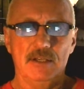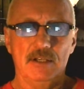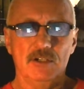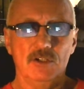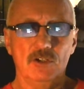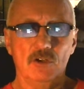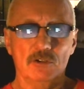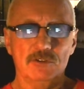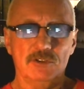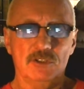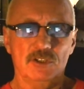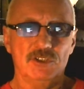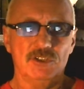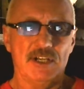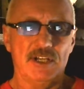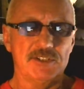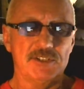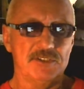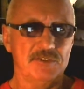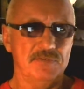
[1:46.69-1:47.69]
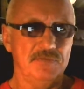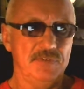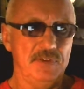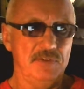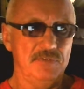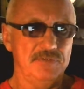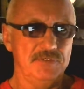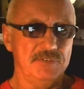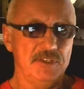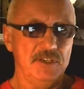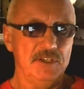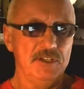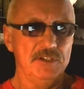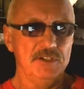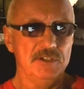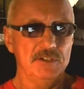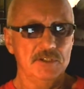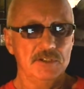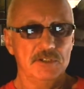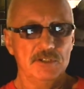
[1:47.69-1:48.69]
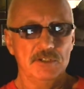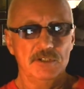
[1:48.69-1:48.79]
not just 15,